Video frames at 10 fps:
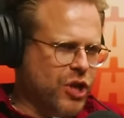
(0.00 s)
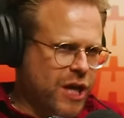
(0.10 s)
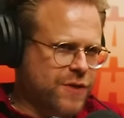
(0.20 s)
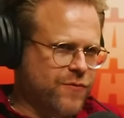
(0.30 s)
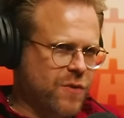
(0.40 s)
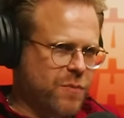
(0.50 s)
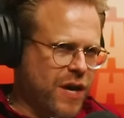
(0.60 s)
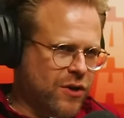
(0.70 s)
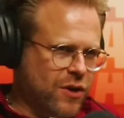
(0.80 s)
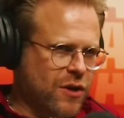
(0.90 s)
change for the
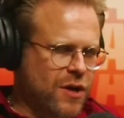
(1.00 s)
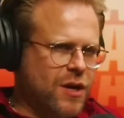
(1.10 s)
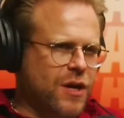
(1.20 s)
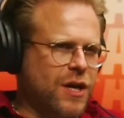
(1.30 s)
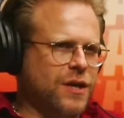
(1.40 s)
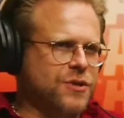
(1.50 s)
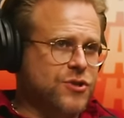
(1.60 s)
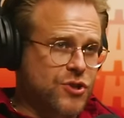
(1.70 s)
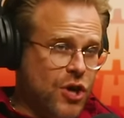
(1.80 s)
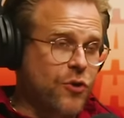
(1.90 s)
better is
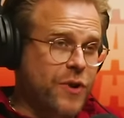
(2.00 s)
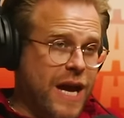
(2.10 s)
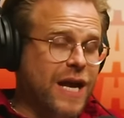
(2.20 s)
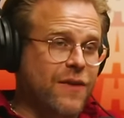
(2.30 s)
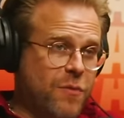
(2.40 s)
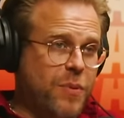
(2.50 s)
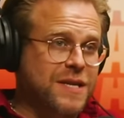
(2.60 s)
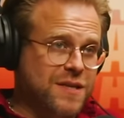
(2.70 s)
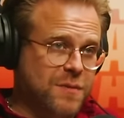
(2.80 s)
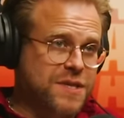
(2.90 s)
so negative and
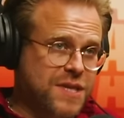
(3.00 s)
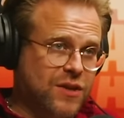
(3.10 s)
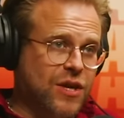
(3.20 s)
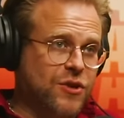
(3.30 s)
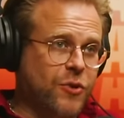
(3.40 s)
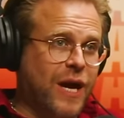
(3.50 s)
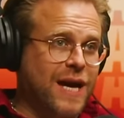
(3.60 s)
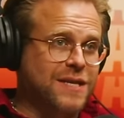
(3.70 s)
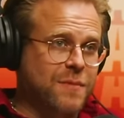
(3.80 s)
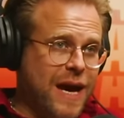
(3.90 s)
pessimistic that you
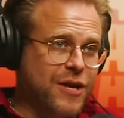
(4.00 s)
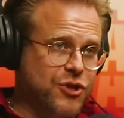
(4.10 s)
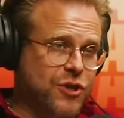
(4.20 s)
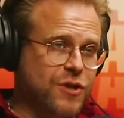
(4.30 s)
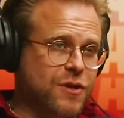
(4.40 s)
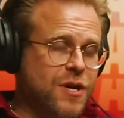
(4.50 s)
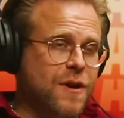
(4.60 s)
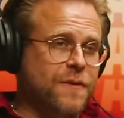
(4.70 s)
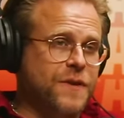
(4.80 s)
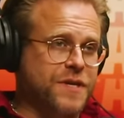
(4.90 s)
can't imagine
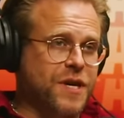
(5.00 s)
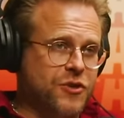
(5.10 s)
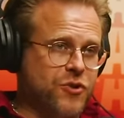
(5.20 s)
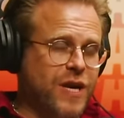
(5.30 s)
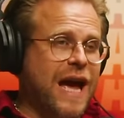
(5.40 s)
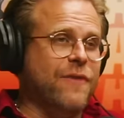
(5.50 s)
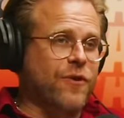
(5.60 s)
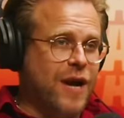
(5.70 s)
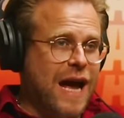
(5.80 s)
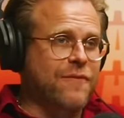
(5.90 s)
this country
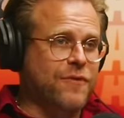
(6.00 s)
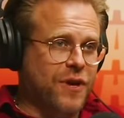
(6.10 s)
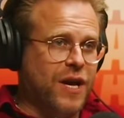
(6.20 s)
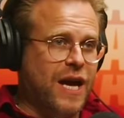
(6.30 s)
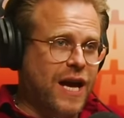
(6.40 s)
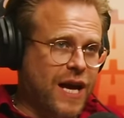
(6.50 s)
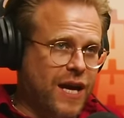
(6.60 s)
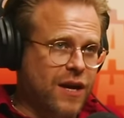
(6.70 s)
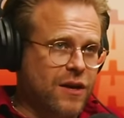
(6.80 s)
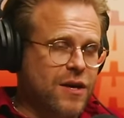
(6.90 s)
ever having
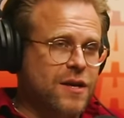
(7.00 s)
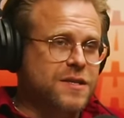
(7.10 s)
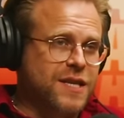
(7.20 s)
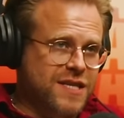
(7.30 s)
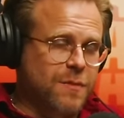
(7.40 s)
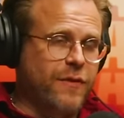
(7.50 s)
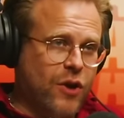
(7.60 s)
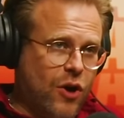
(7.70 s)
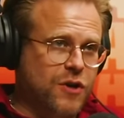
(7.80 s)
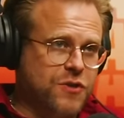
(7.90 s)
a system of
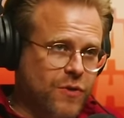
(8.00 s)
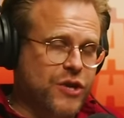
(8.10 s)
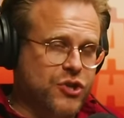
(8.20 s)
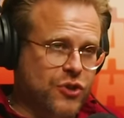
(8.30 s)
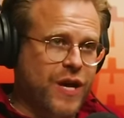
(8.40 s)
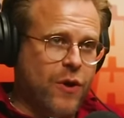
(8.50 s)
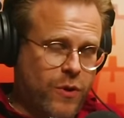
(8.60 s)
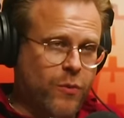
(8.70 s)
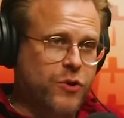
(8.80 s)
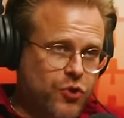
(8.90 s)
incarceration that
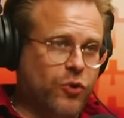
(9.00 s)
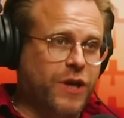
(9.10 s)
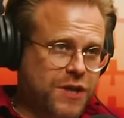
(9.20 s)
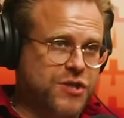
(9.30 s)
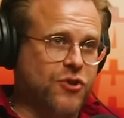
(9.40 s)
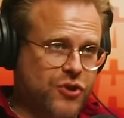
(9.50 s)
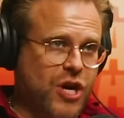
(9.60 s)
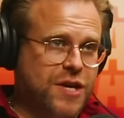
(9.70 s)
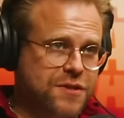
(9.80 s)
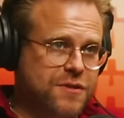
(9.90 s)
we would truly consider
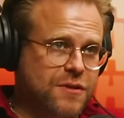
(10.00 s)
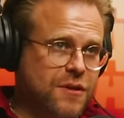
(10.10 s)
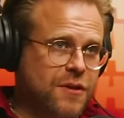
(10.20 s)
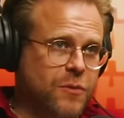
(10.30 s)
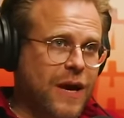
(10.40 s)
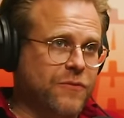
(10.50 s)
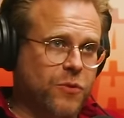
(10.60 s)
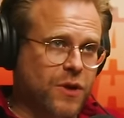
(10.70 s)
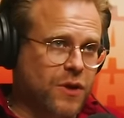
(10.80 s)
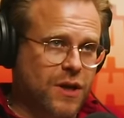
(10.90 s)
just. We have
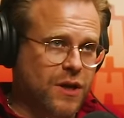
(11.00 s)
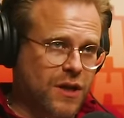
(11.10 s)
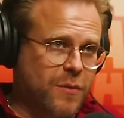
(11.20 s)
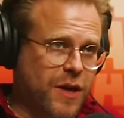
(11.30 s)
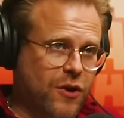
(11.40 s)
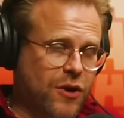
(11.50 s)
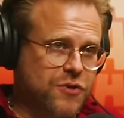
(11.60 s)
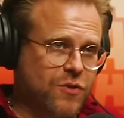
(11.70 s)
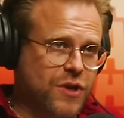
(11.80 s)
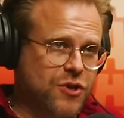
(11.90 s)
to eh, eliminate
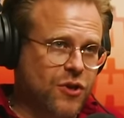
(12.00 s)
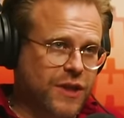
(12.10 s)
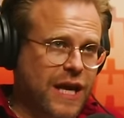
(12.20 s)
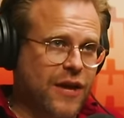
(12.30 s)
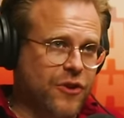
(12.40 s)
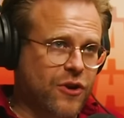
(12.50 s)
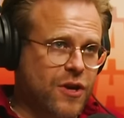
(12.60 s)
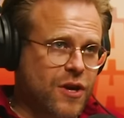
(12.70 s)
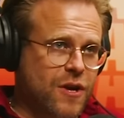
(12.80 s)
incarceration altogether.